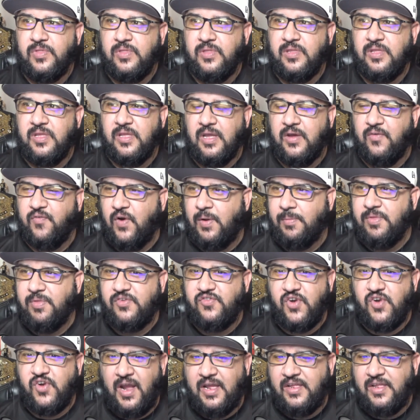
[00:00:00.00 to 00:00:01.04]
If I'm the
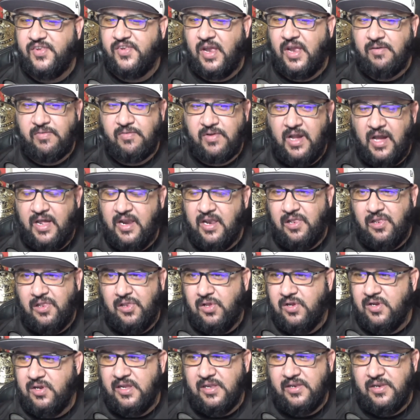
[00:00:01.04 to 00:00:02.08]
Giants, I've got to
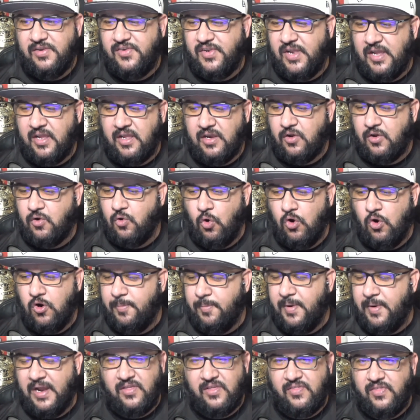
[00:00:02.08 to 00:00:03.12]
look into taking a
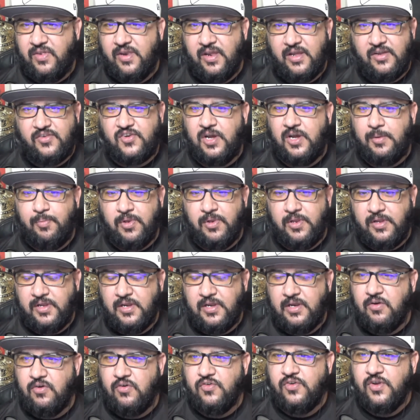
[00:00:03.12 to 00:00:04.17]
quarterback in the next couple of
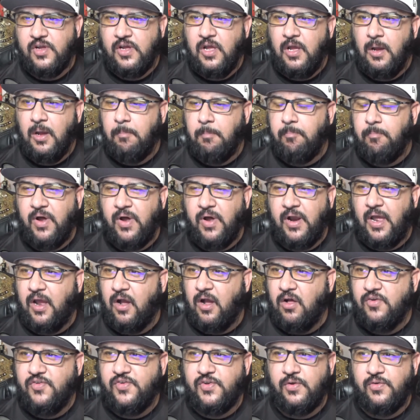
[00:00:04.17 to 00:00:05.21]
years. But I
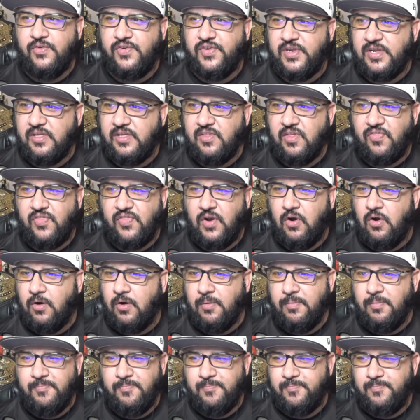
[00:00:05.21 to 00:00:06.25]
also see that there
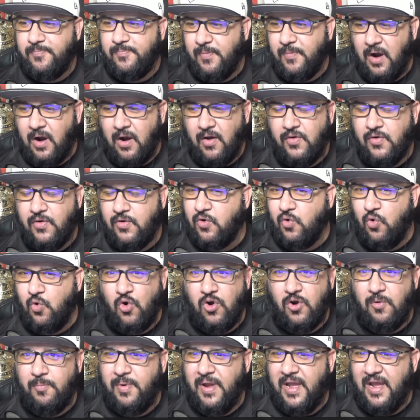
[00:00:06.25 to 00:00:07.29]
are other
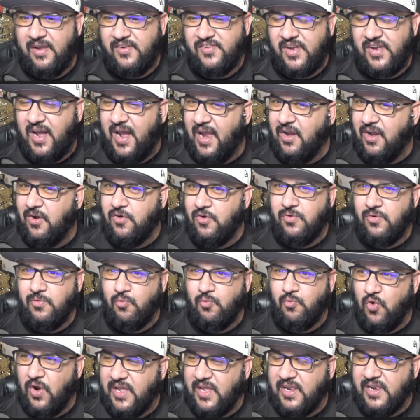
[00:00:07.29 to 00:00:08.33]
quarterbacks higher
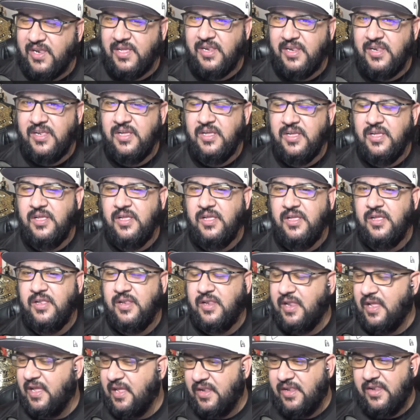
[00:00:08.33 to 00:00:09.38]
rated
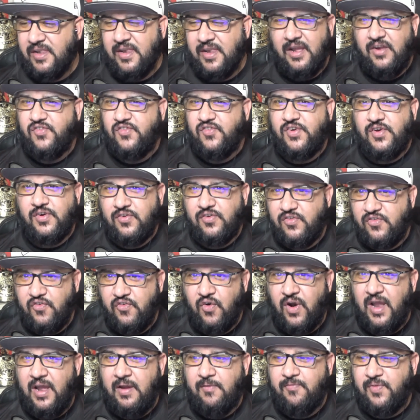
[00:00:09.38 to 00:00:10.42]
in next year's
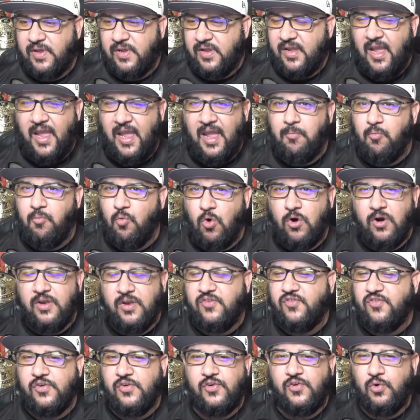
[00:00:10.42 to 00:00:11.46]
draft than Cam Ward and
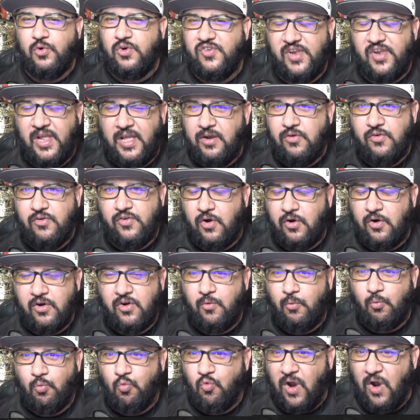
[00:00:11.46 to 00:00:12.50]
Shedeur Sanders are
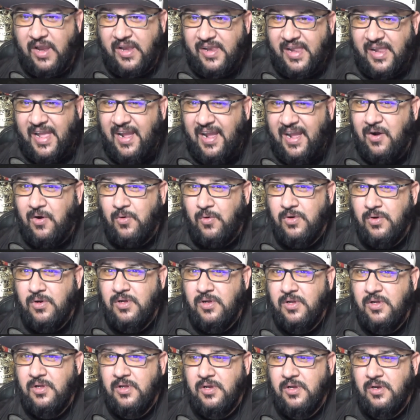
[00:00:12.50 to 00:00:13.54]
right now.
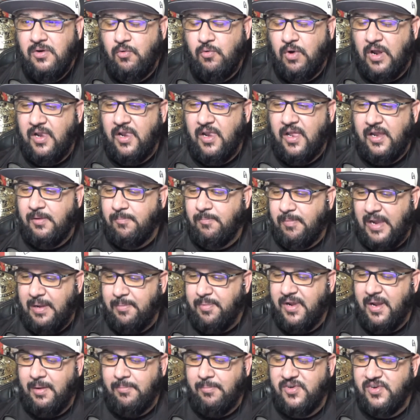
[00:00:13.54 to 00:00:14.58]
Right? Like,
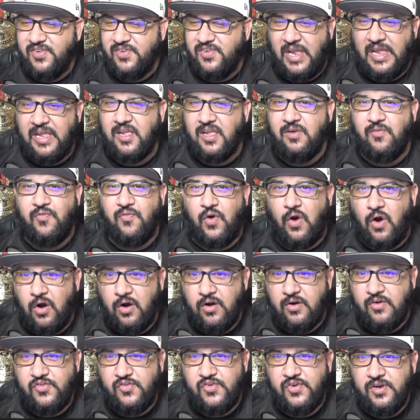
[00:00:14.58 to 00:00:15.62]
maybe I'm just tanking for Arch.